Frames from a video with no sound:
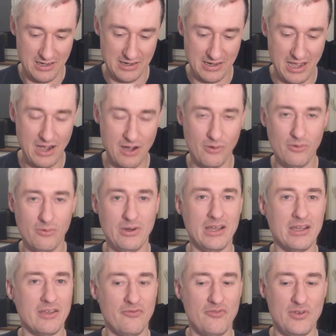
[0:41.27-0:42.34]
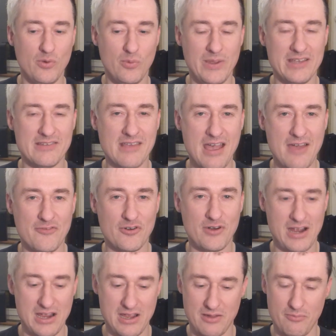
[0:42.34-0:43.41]
now, like a few weeks
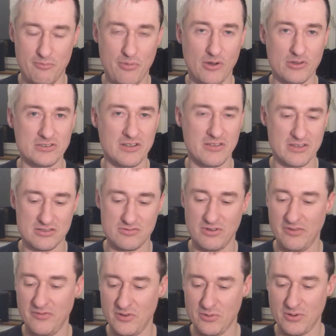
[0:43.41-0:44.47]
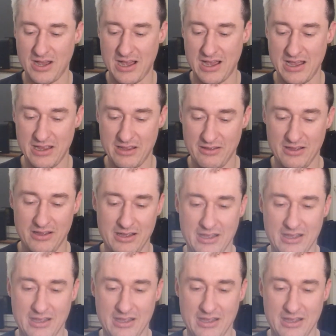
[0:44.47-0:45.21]
after I posted this review, I